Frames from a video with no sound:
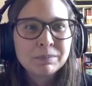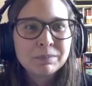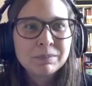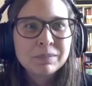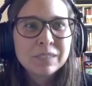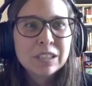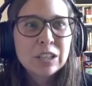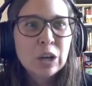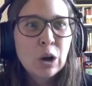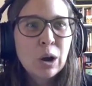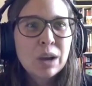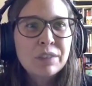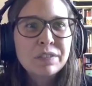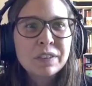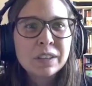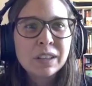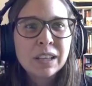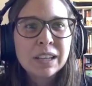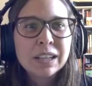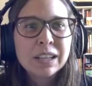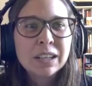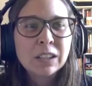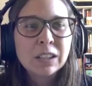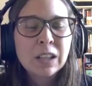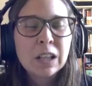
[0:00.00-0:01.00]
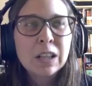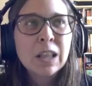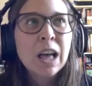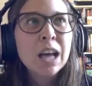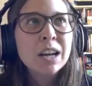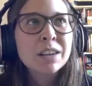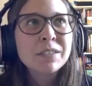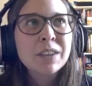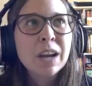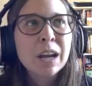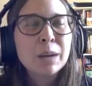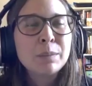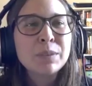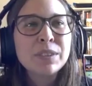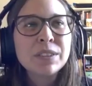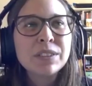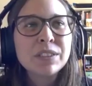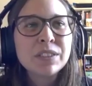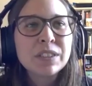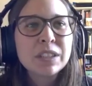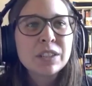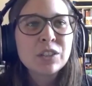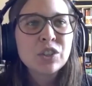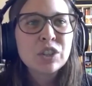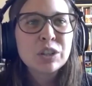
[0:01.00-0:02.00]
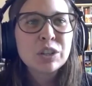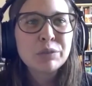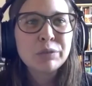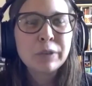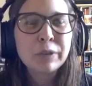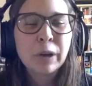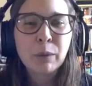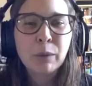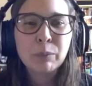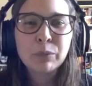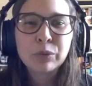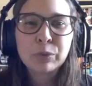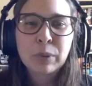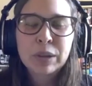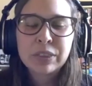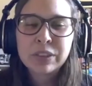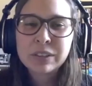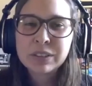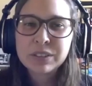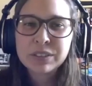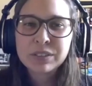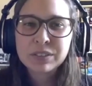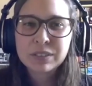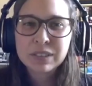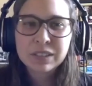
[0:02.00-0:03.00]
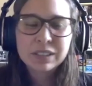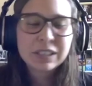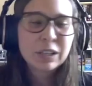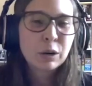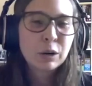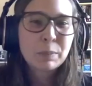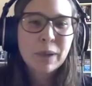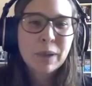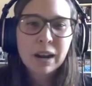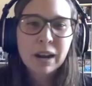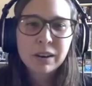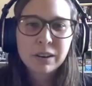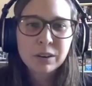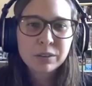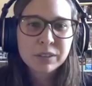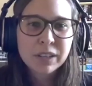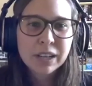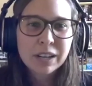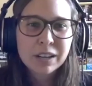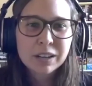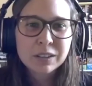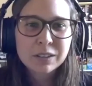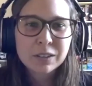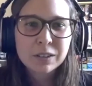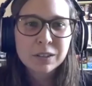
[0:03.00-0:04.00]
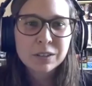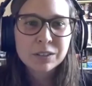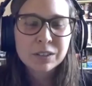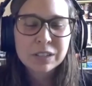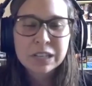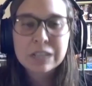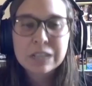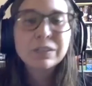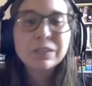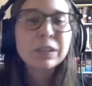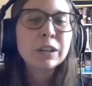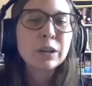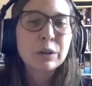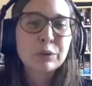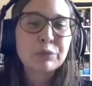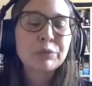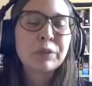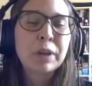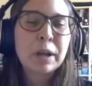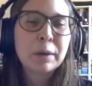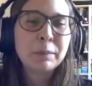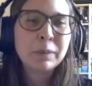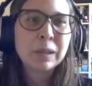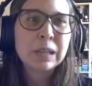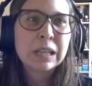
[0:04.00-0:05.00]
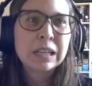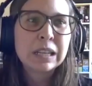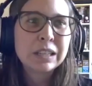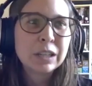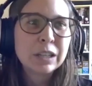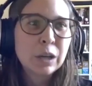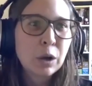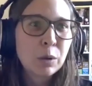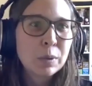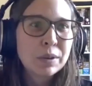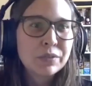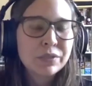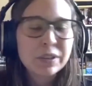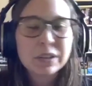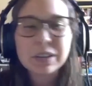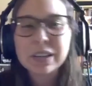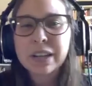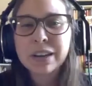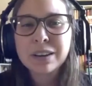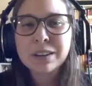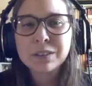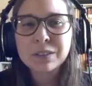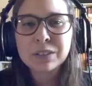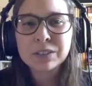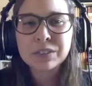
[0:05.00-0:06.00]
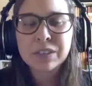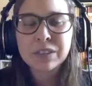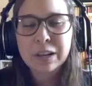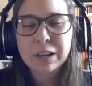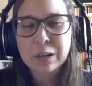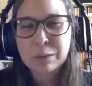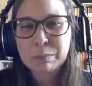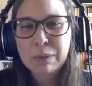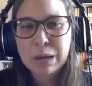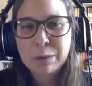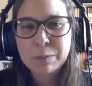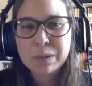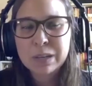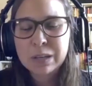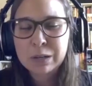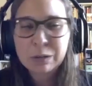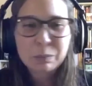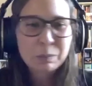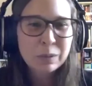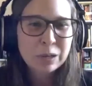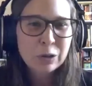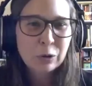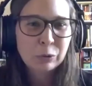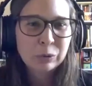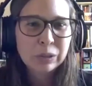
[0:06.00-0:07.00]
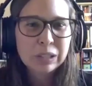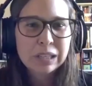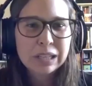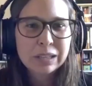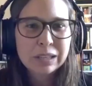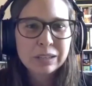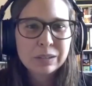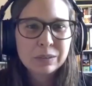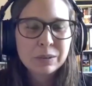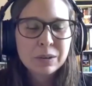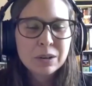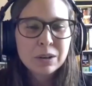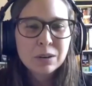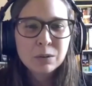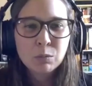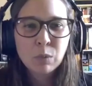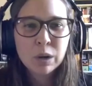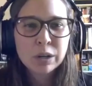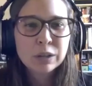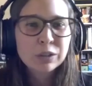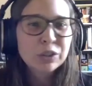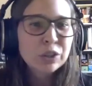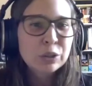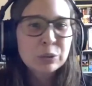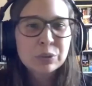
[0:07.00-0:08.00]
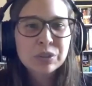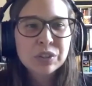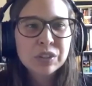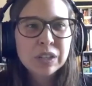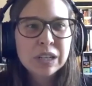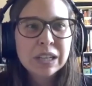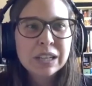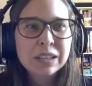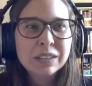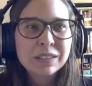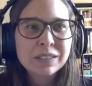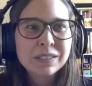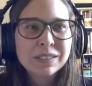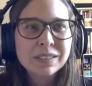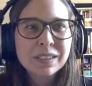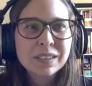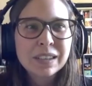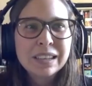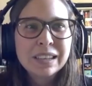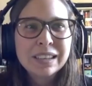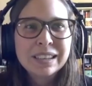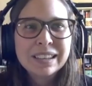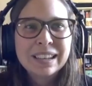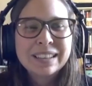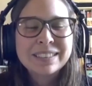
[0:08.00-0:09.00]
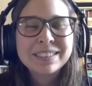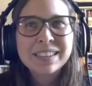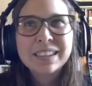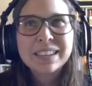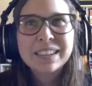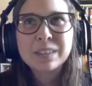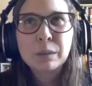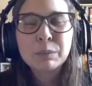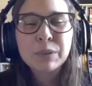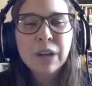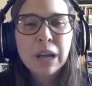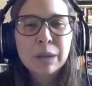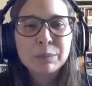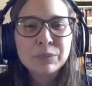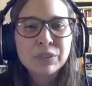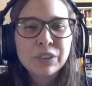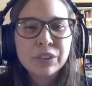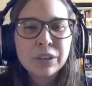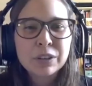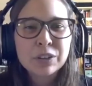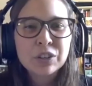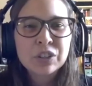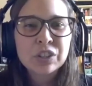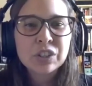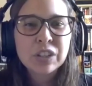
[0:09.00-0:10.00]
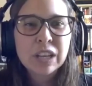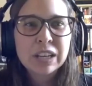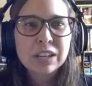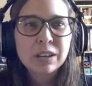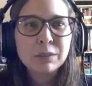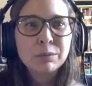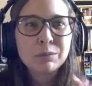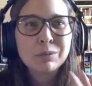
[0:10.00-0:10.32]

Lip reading: You know, I feel like a lot of times in CG films, when there's, you know, background characters and even her family, you know, with their characters that are maybe going to be only in one or two scenes, it's like sometimes they're just like,